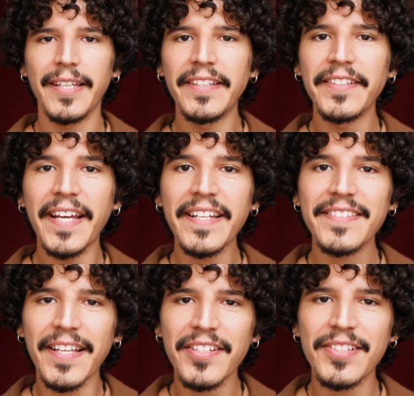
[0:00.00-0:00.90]
In the
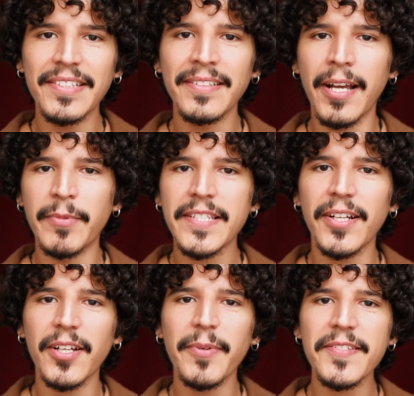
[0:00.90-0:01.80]
next section, I'm going to
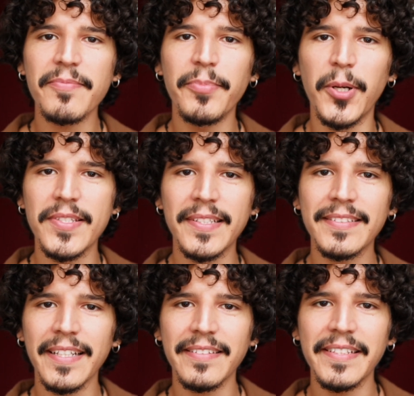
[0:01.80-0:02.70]
talk about some posing
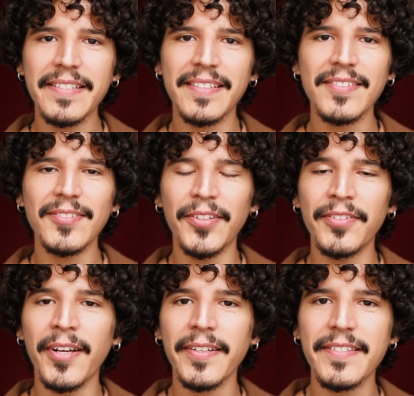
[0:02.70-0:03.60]
techniques to start
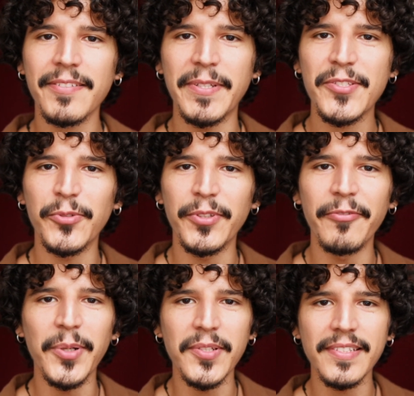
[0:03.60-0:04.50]
unlocking some
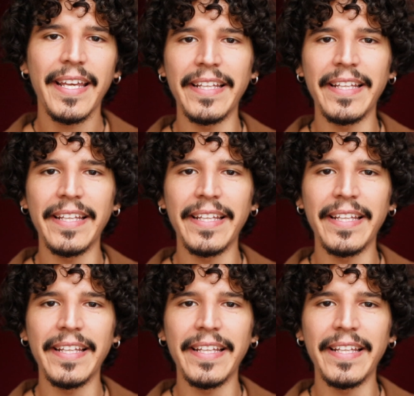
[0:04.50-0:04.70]
intuitive posing,